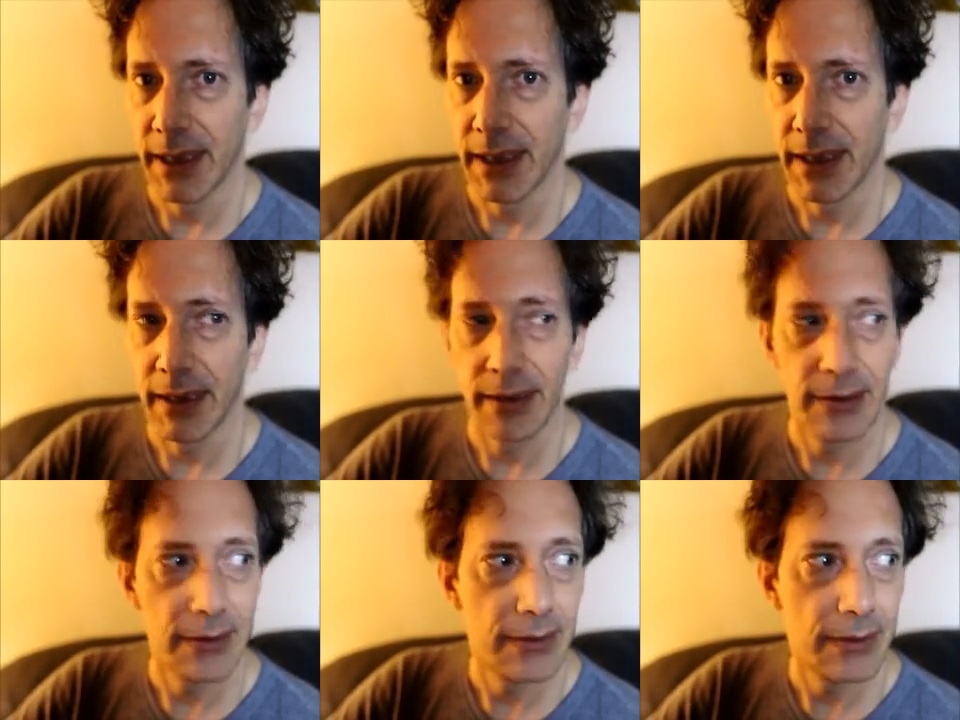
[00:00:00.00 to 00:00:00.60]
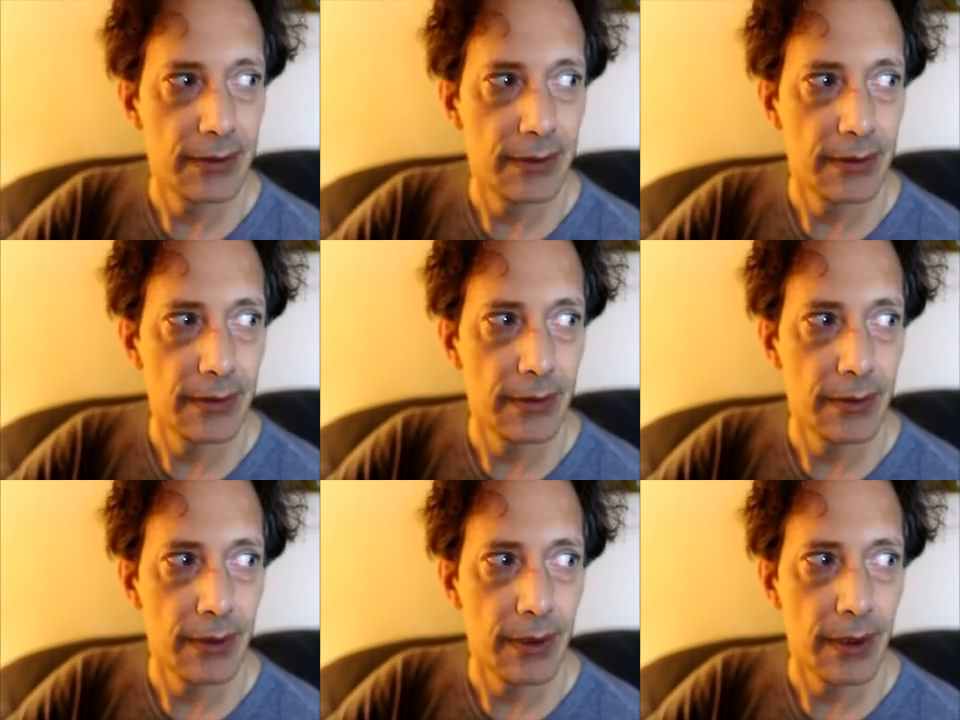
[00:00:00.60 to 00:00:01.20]
and
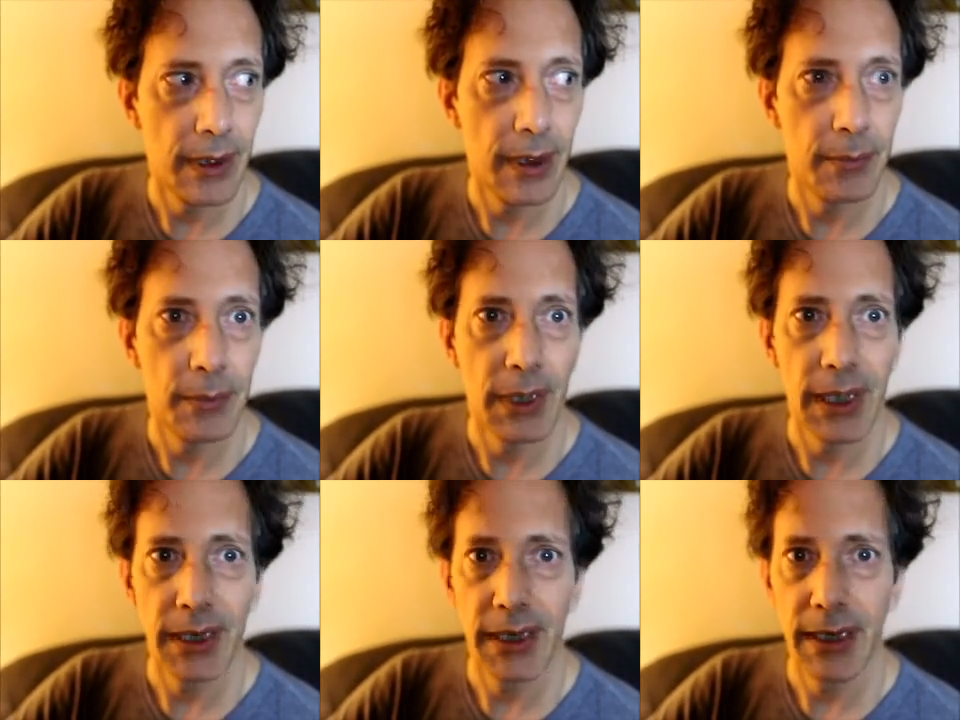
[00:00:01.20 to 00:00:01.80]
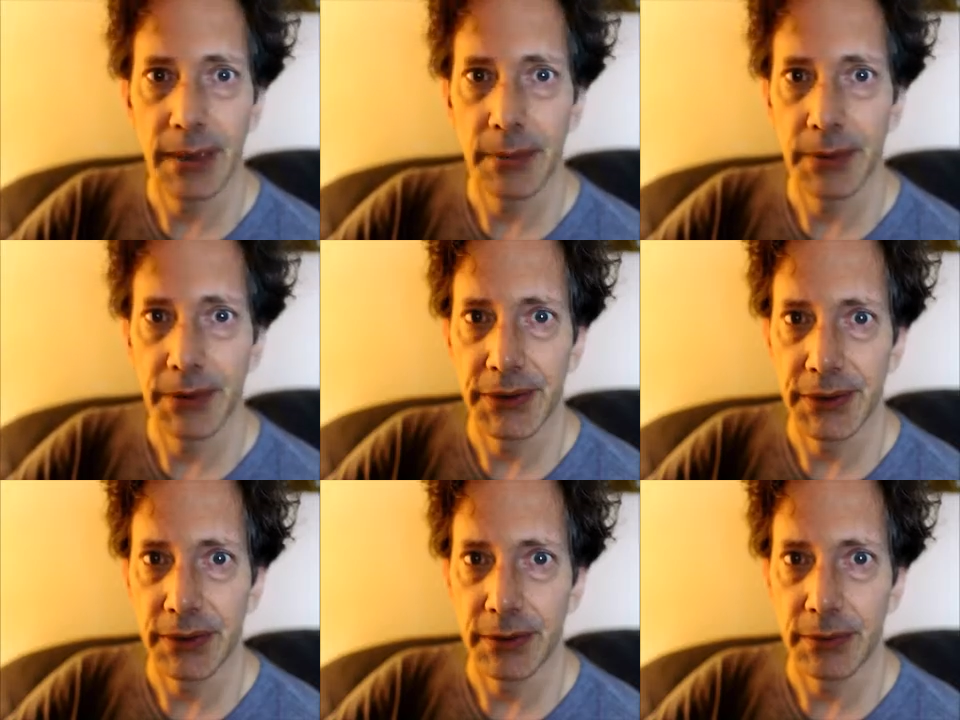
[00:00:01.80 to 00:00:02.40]
I'm unable
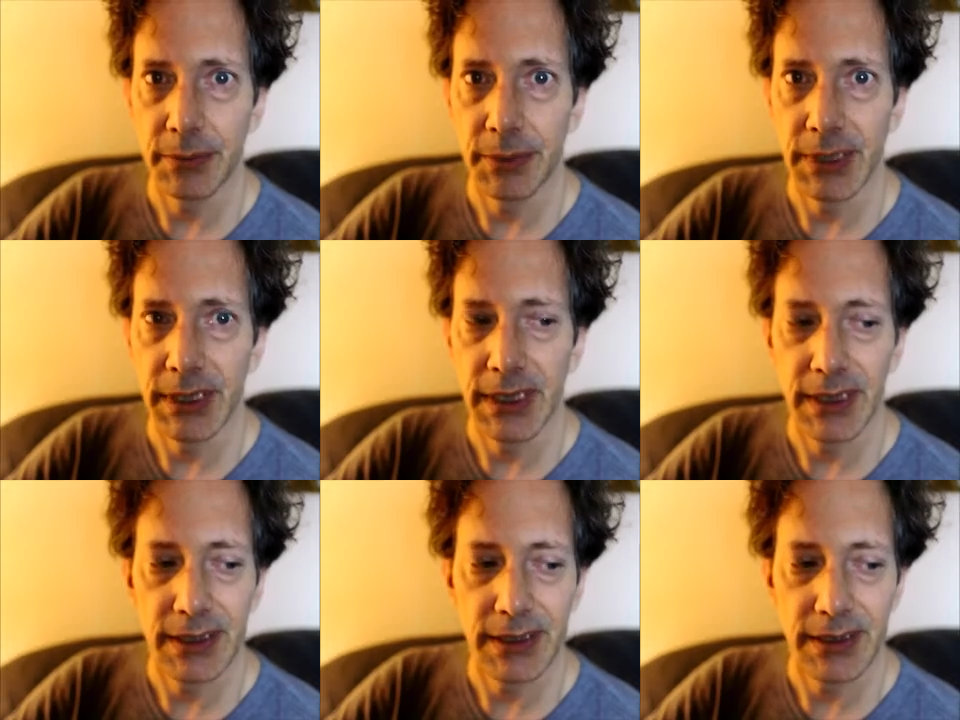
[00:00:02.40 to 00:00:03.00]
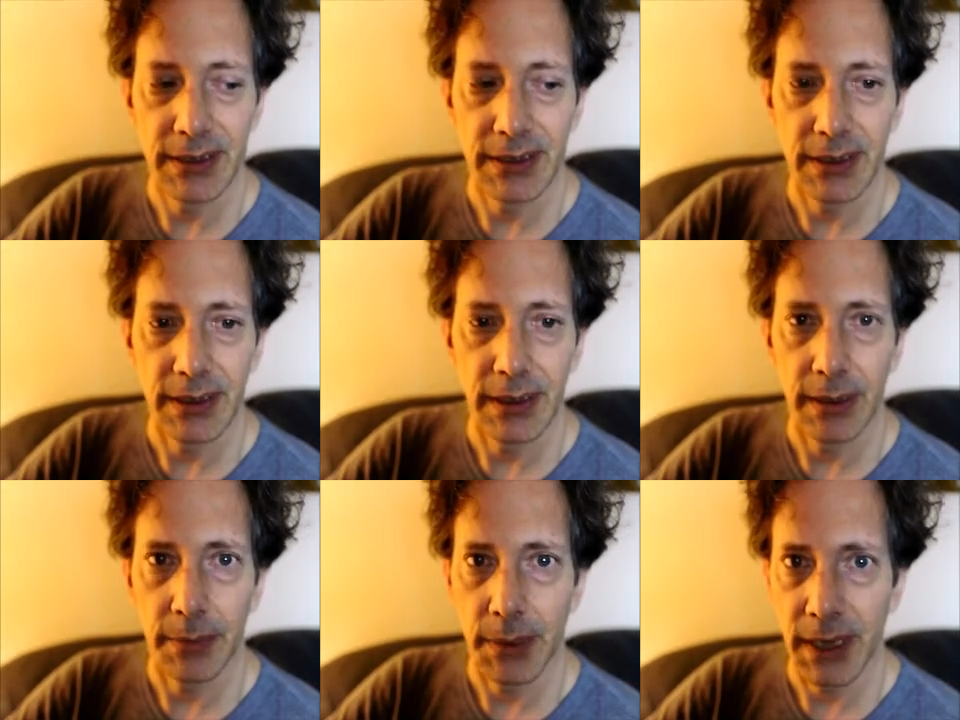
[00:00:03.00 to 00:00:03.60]
to because
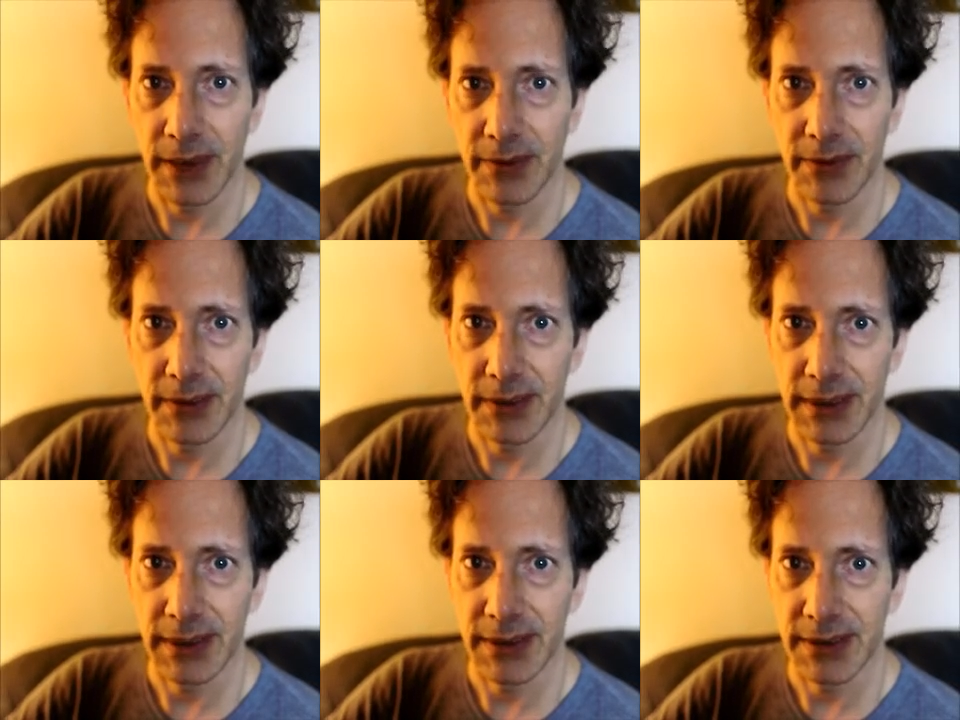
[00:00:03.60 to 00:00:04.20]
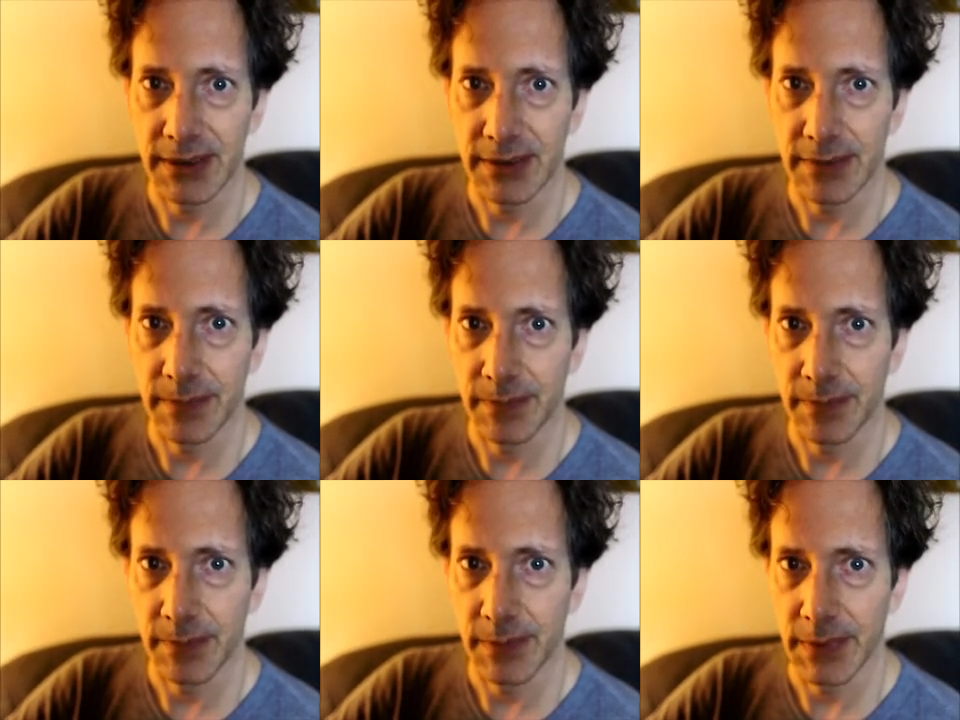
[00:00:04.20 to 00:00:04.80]
I'm having this
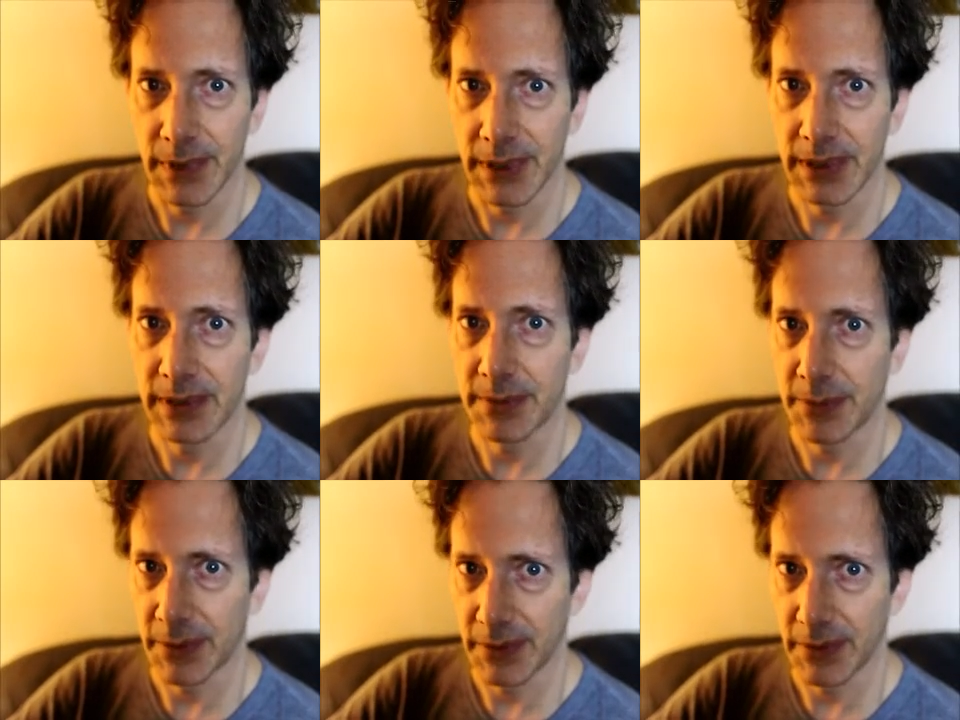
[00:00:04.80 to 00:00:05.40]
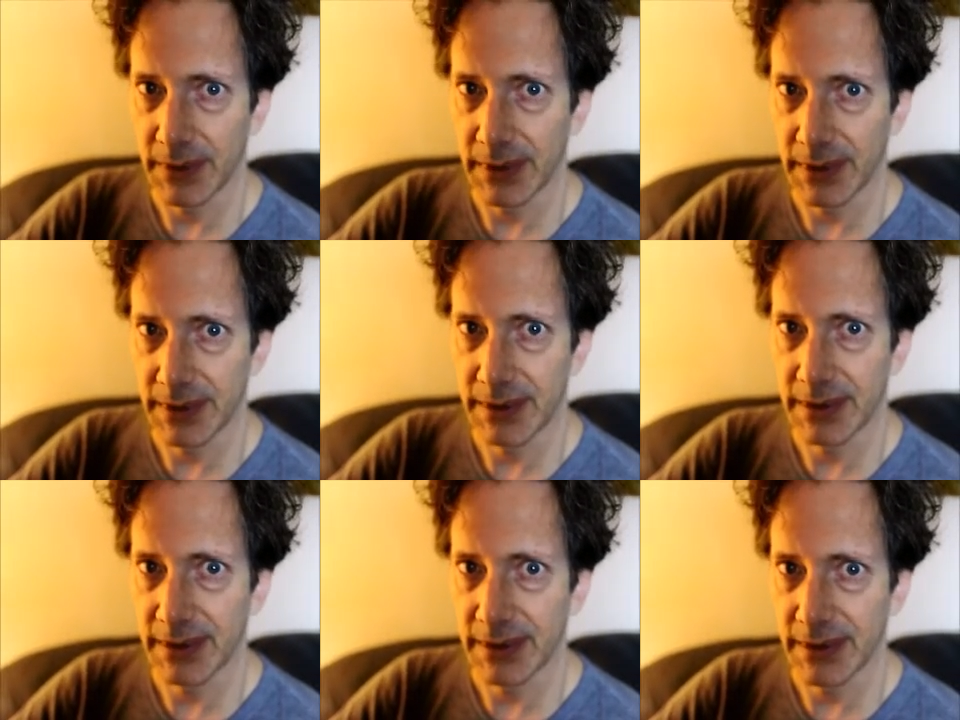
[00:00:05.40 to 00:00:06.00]

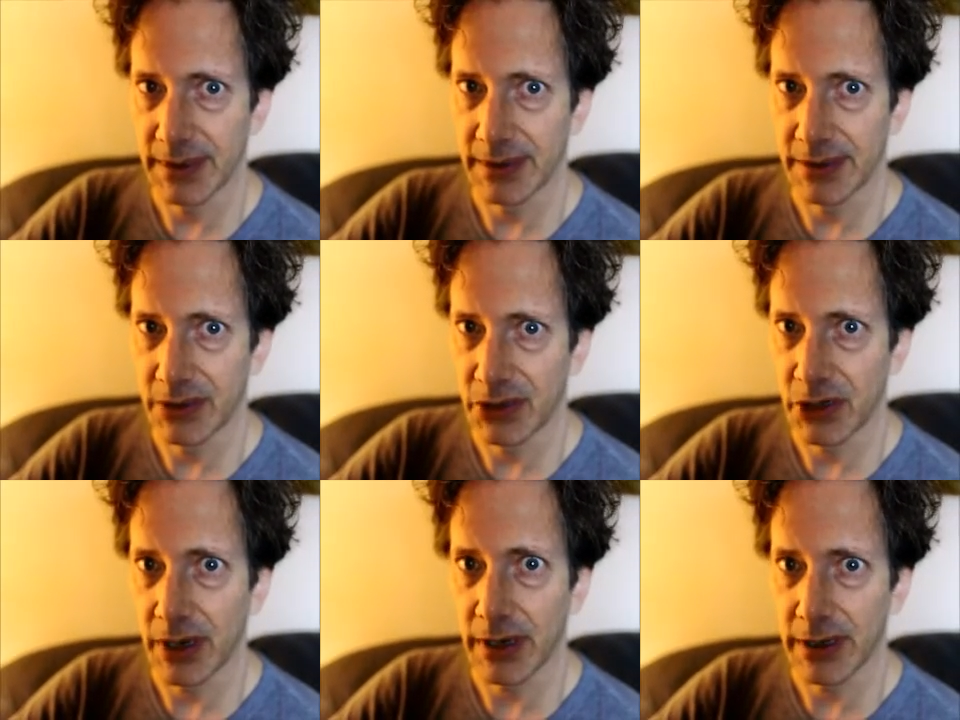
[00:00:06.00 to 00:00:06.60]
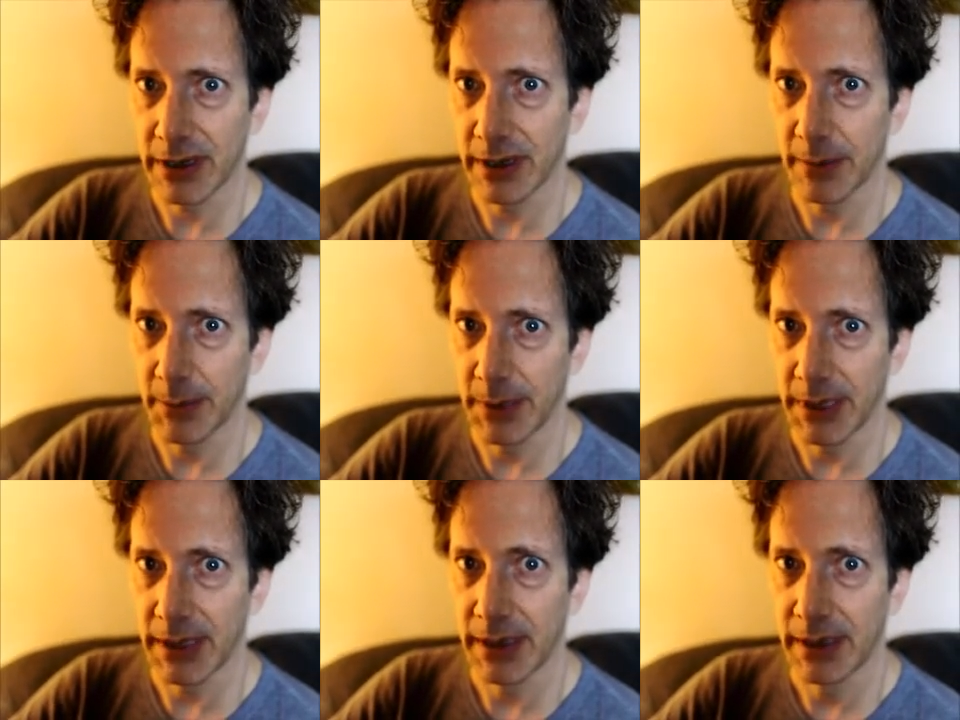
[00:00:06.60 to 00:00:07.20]
experience that's shocking
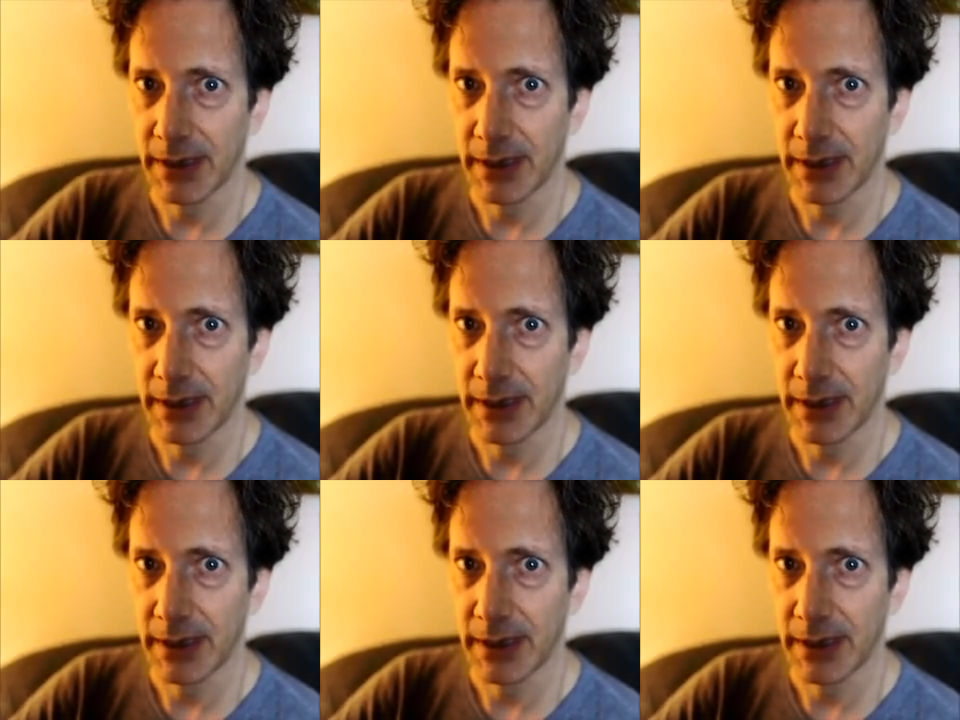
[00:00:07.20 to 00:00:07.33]
me